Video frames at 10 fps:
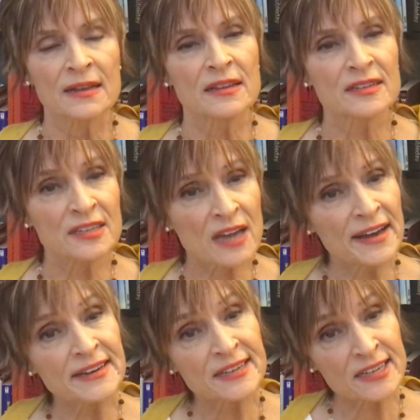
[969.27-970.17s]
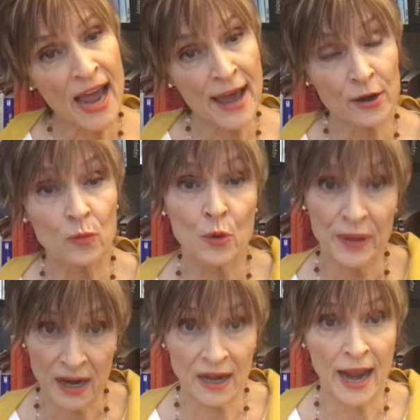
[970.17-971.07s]
The sun and Saturn will
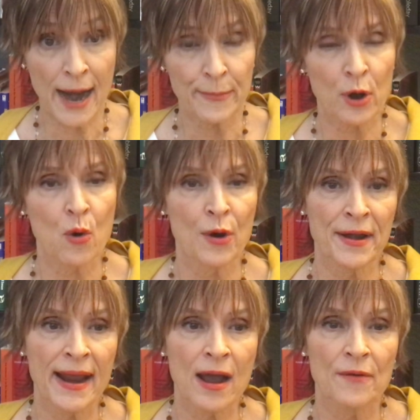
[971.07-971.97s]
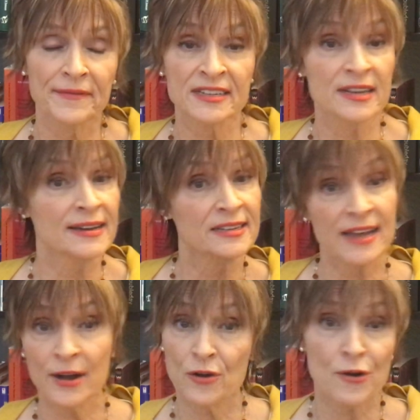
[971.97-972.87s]
be in Capricorn. Now, the sun and
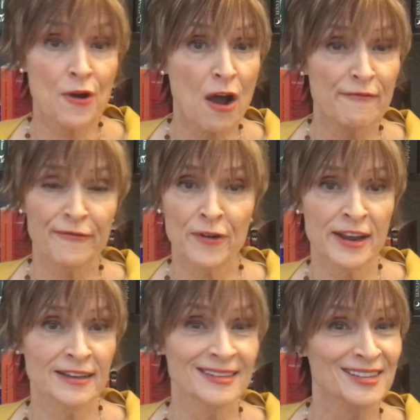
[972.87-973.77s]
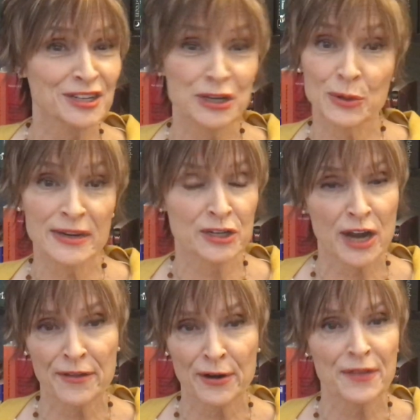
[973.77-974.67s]
Saturn are not friends to each
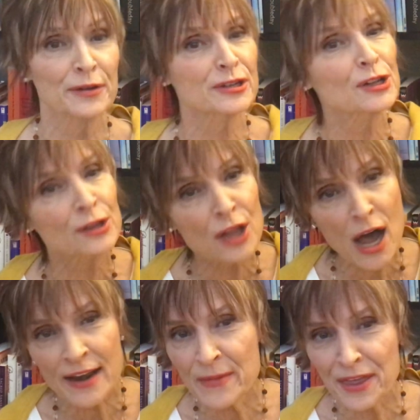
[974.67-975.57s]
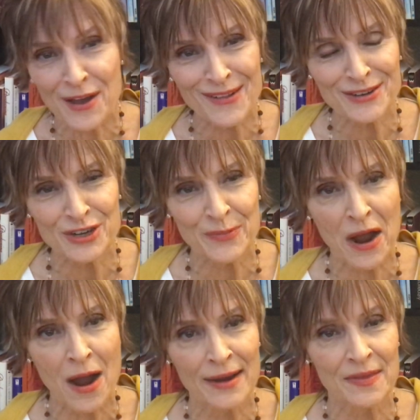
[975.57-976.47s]
other, and there's a lot of mythology
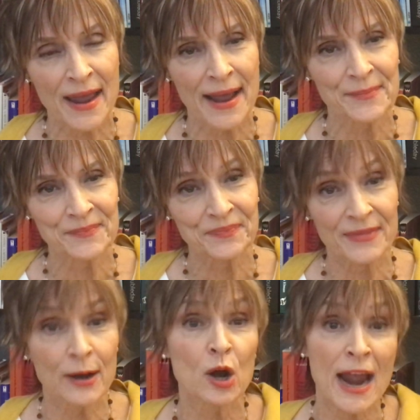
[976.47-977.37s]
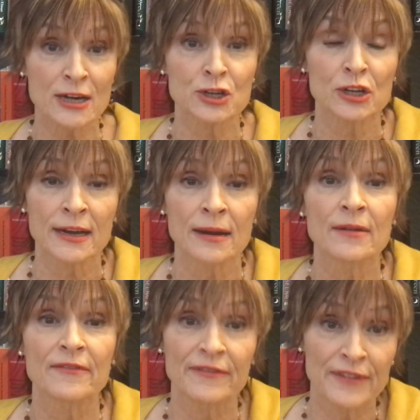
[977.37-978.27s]
behind that. They're actually
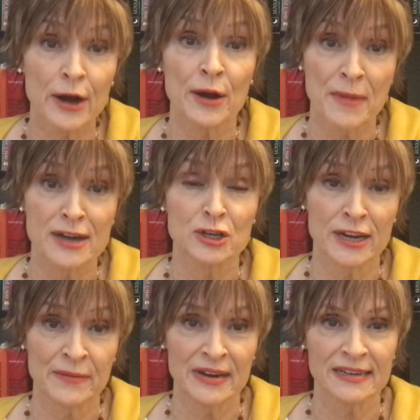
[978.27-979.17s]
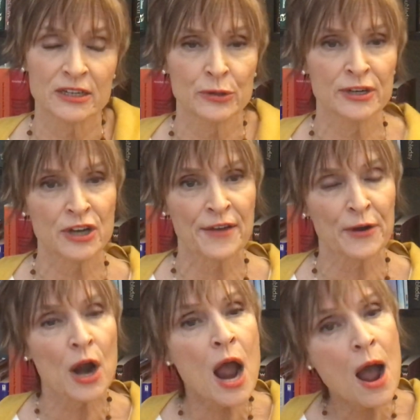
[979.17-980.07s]
very much enemies to each
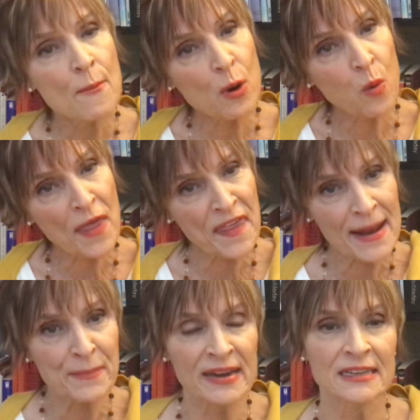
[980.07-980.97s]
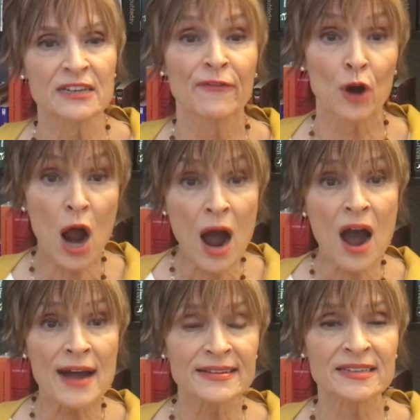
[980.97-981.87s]
other. But what that means for
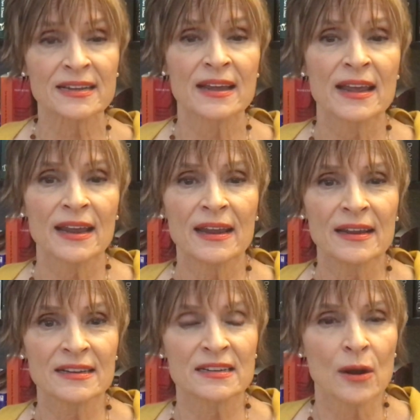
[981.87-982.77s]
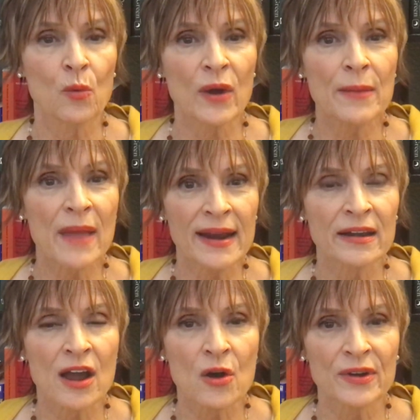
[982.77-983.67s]
us is that we may
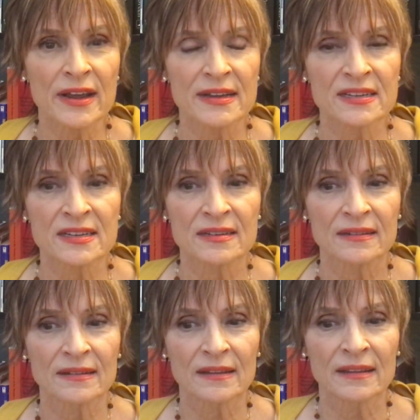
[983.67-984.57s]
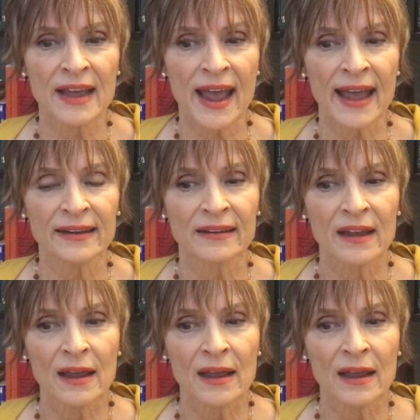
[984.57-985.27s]
notice that